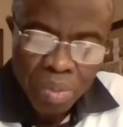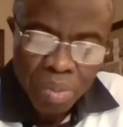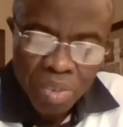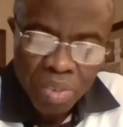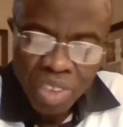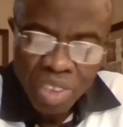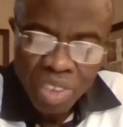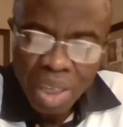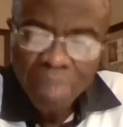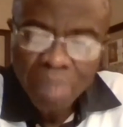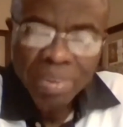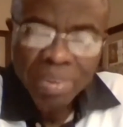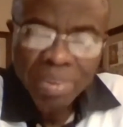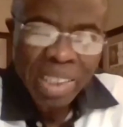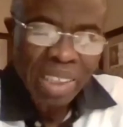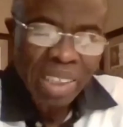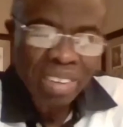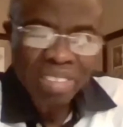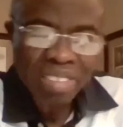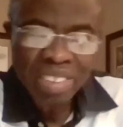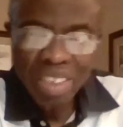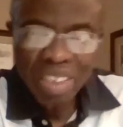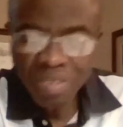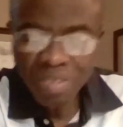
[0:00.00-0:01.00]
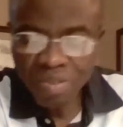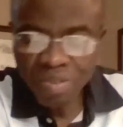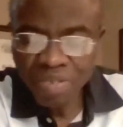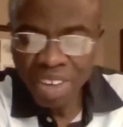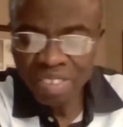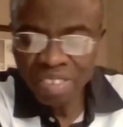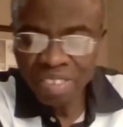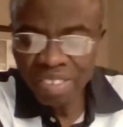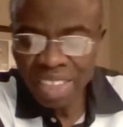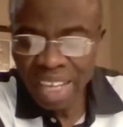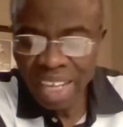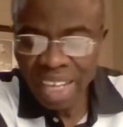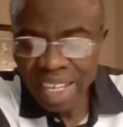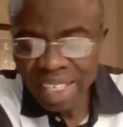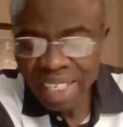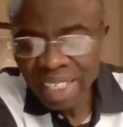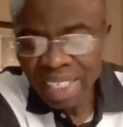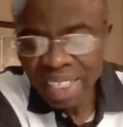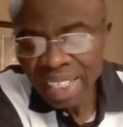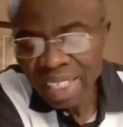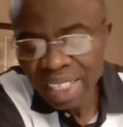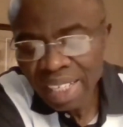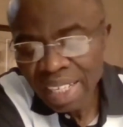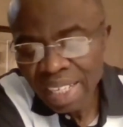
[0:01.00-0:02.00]
Psalm thirty-seven verse
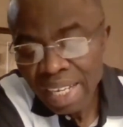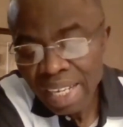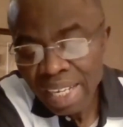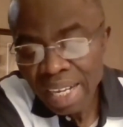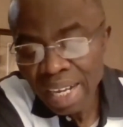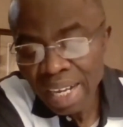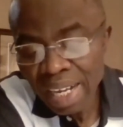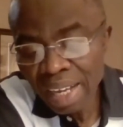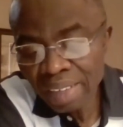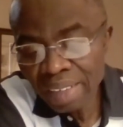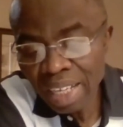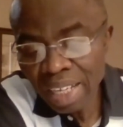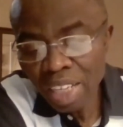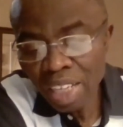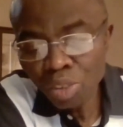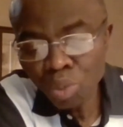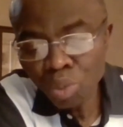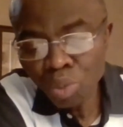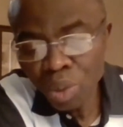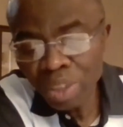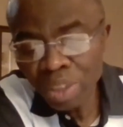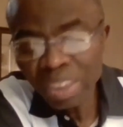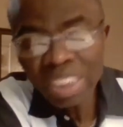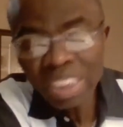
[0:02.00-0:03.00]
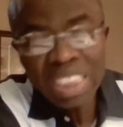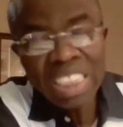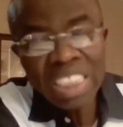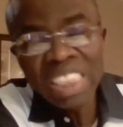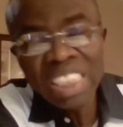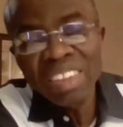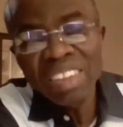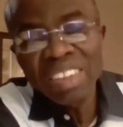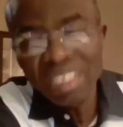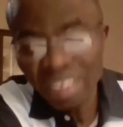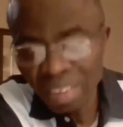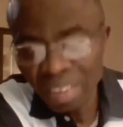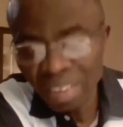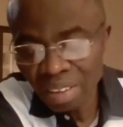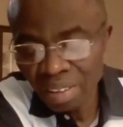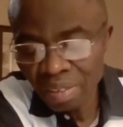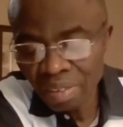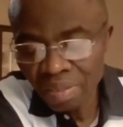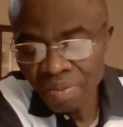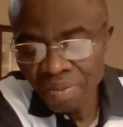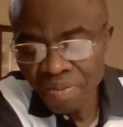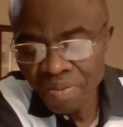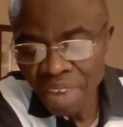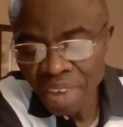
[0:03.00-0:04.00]
nine, Isaiah twenty-eight
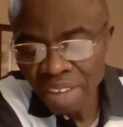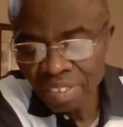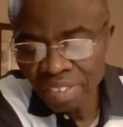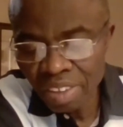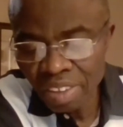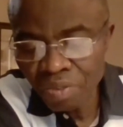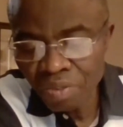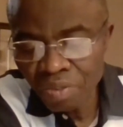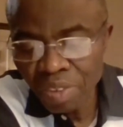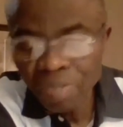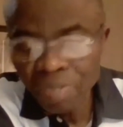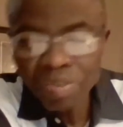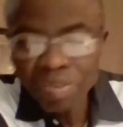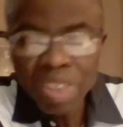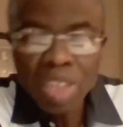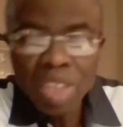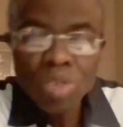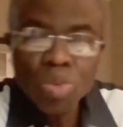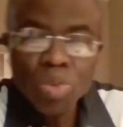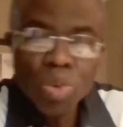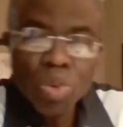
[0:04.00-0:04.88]
verses fifteen